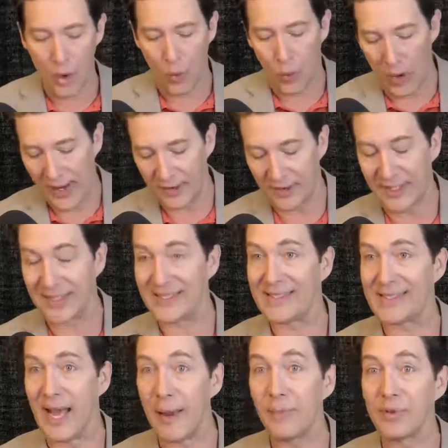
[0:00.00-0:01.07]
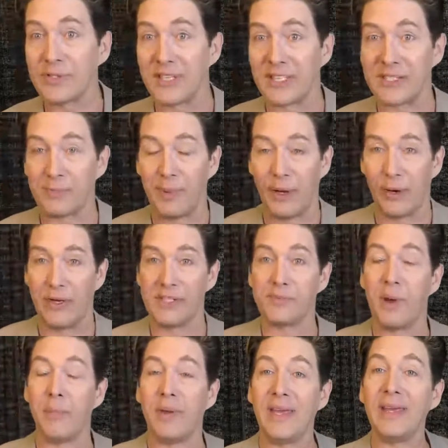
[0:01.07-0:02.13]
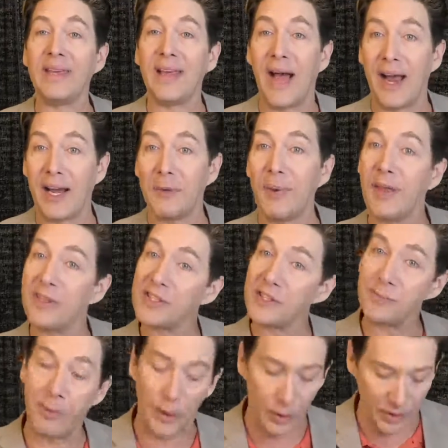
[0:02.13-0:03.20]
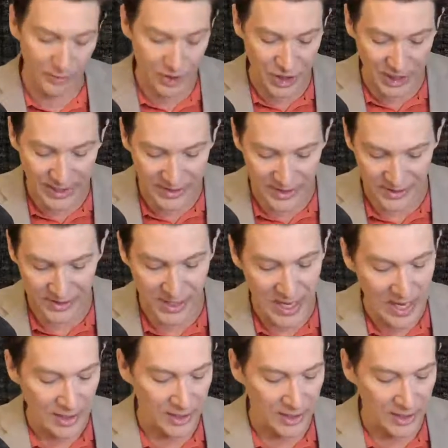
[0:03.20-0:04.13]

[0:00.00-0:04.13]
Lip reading: what the disciples experienced by being guided by the Spirit of Jesus.